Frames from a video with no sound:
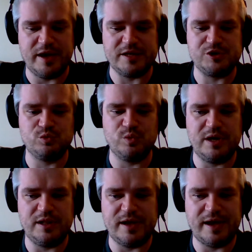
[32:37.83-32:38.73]
as
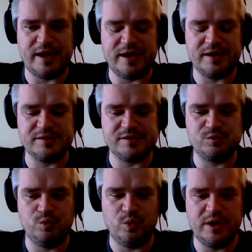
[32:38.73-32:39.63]
well
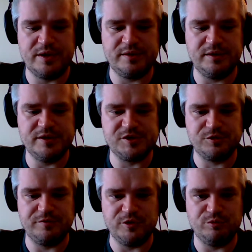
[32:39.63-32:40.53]
as 1 list
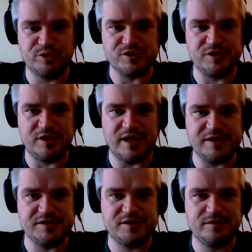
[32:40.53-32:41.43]
review
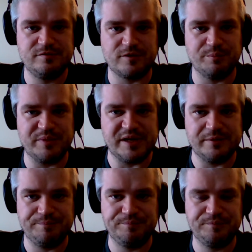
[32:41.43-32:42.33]
personalized from
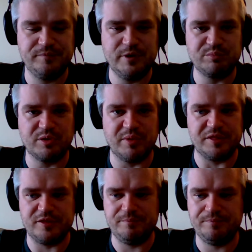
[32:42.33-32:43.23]
me per month.